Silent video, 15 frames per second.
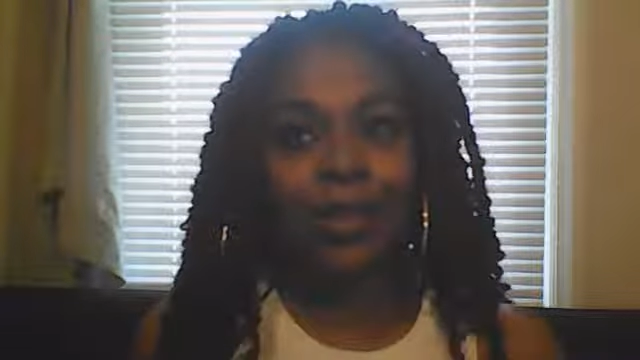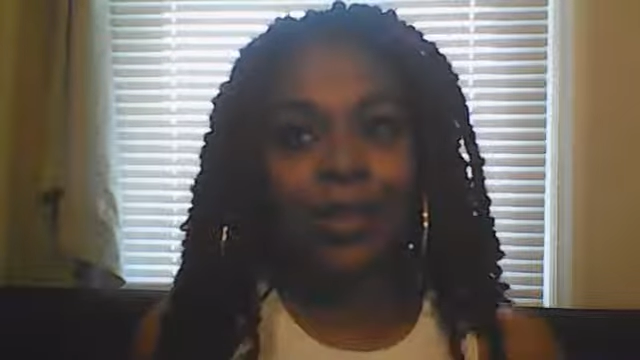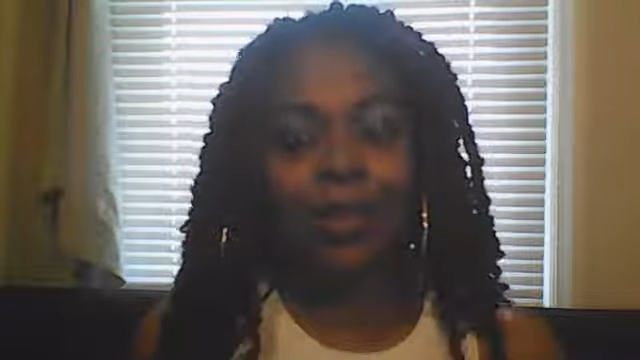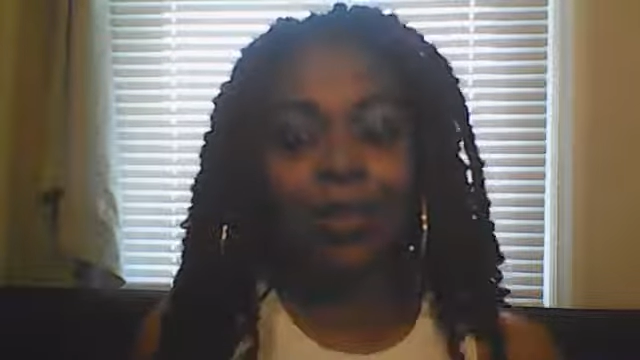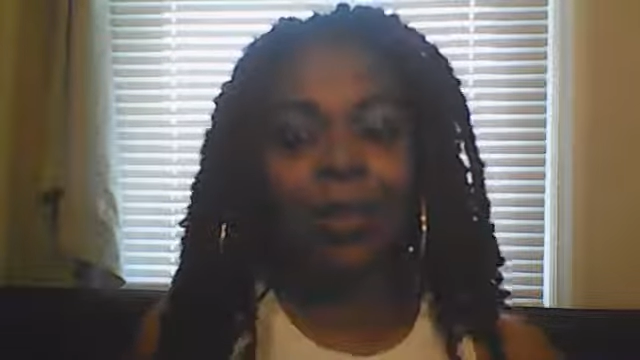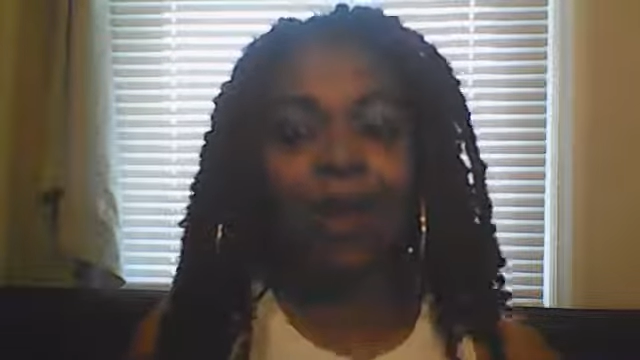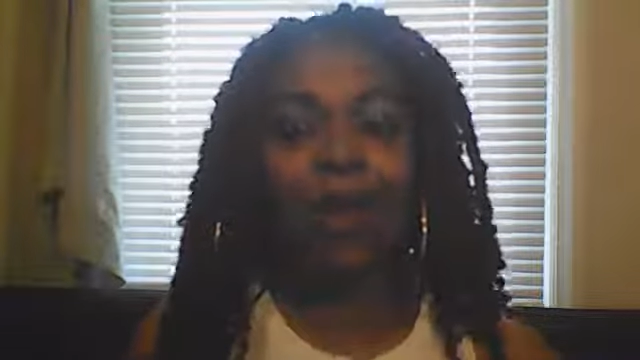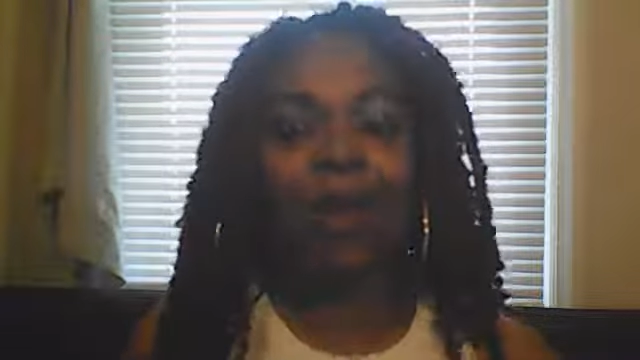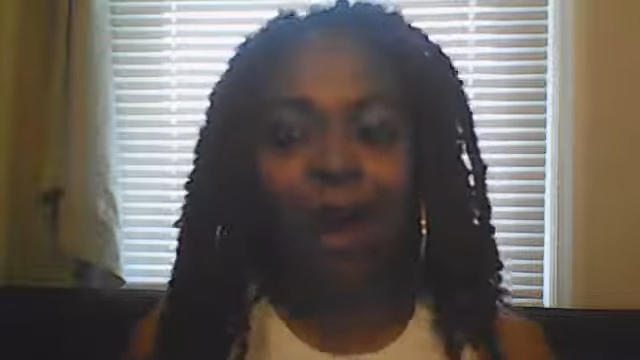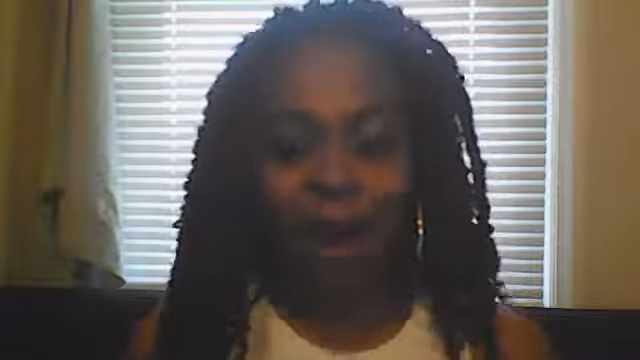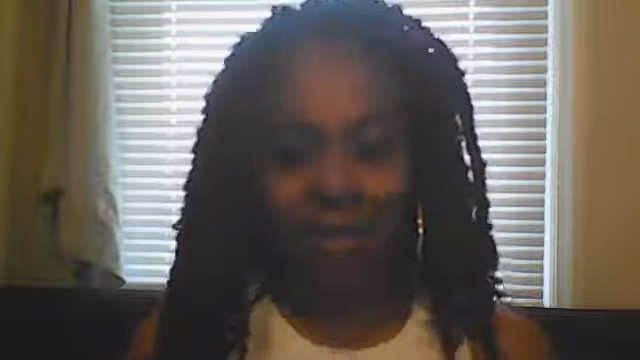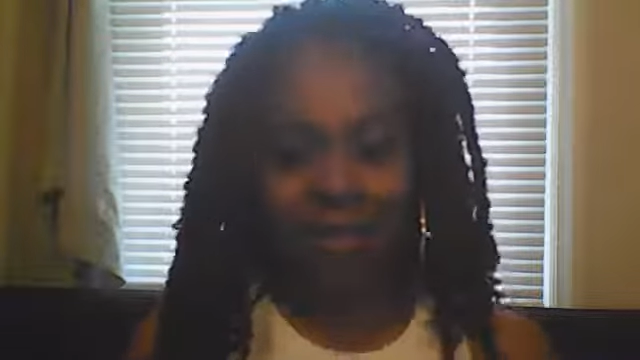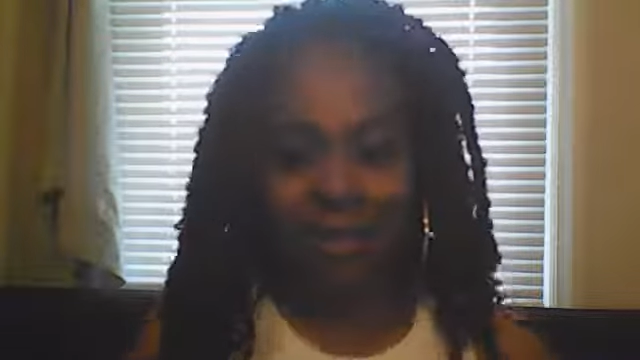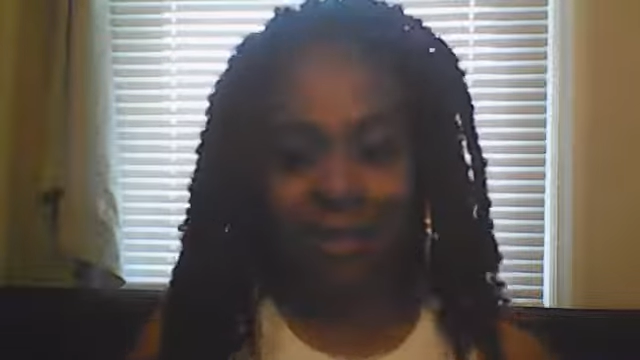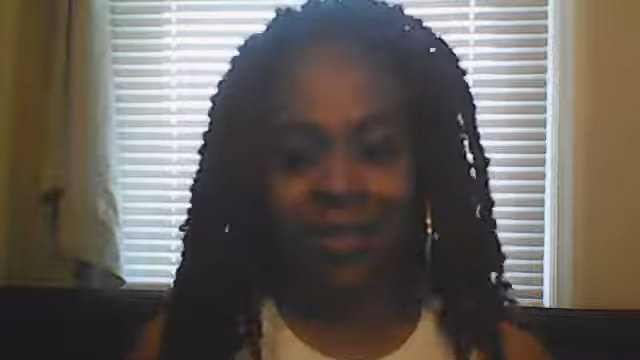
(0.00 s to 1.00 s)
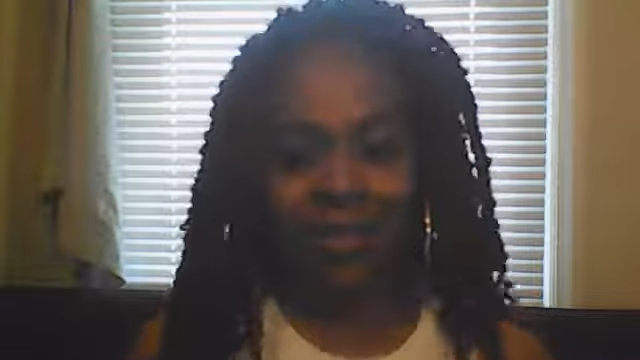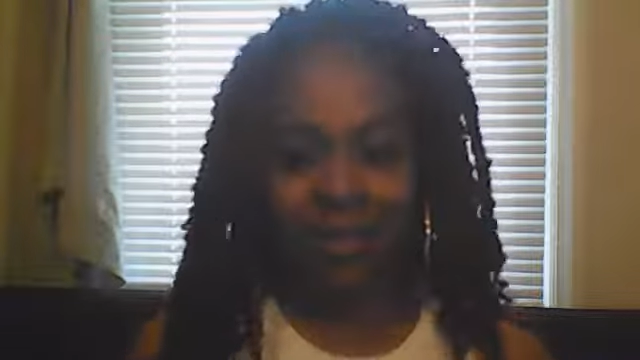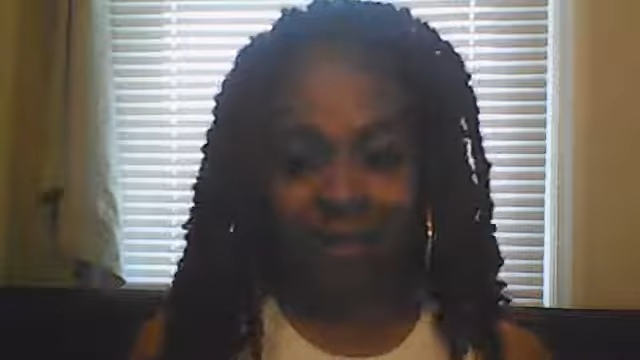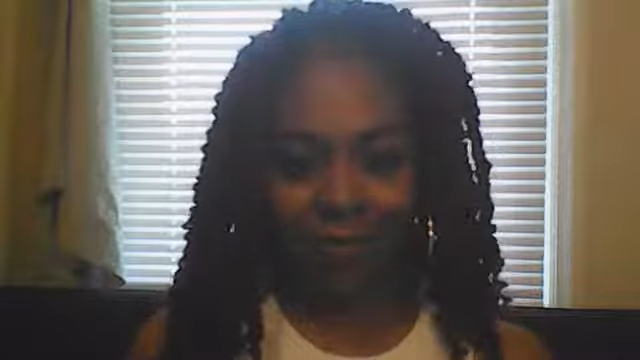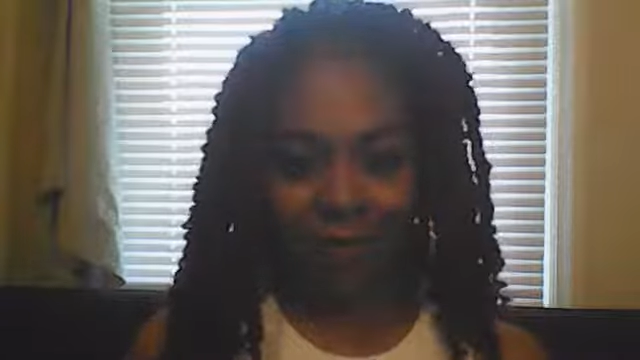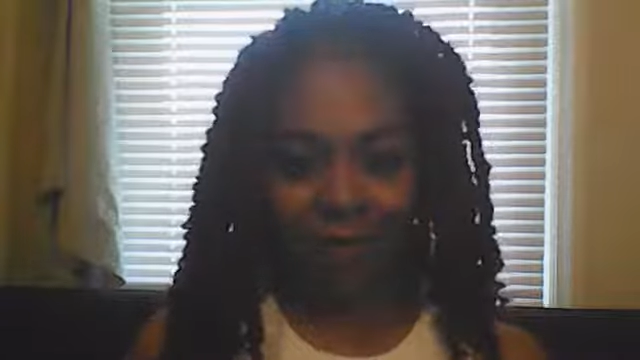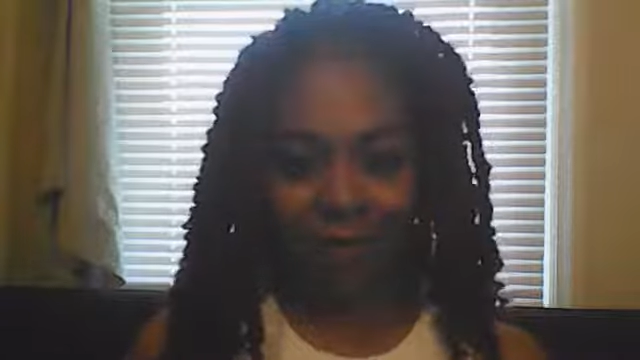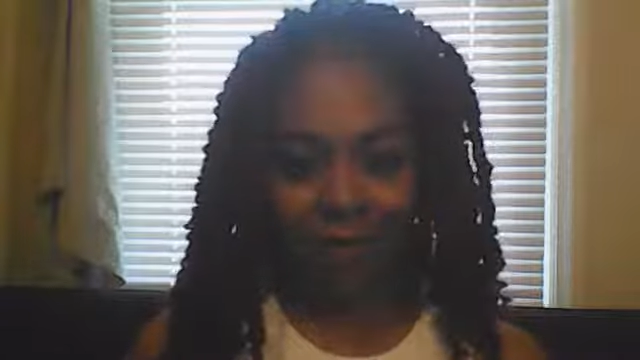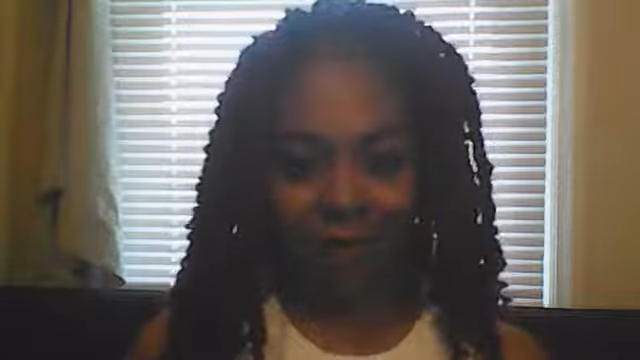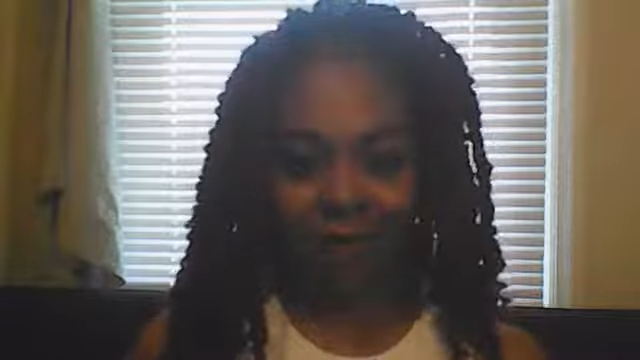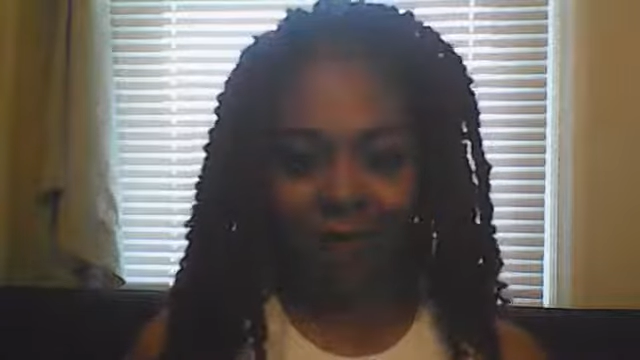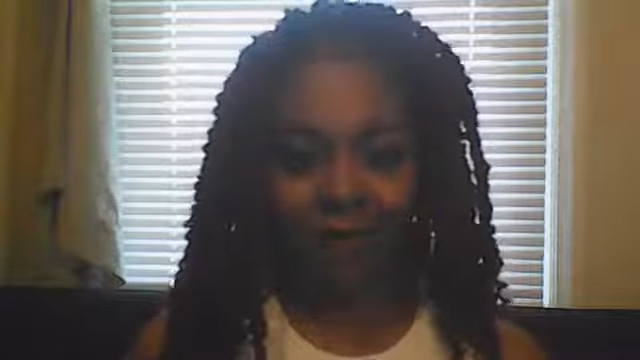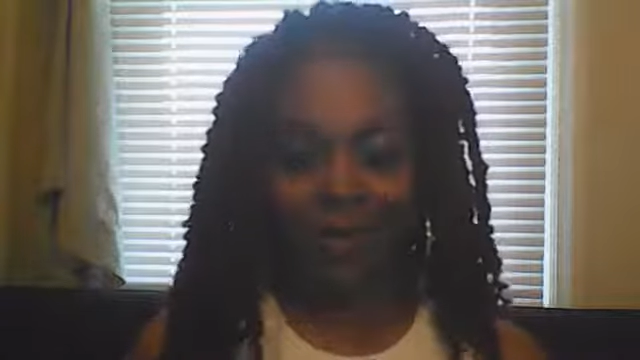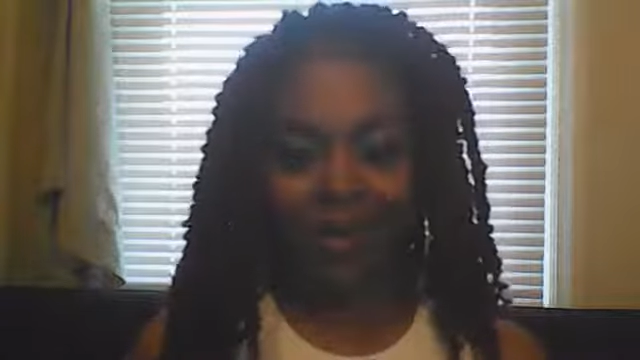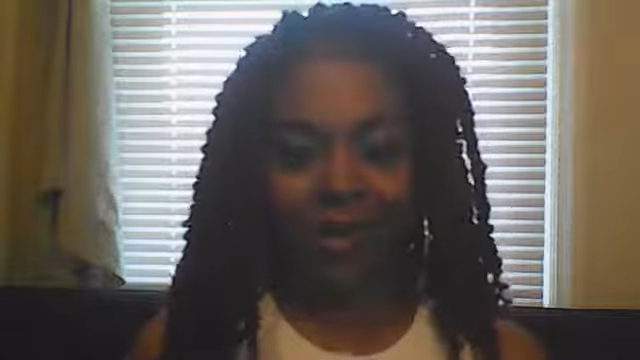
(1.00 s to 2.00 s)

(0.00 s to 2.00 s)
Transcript: more confidence I've had,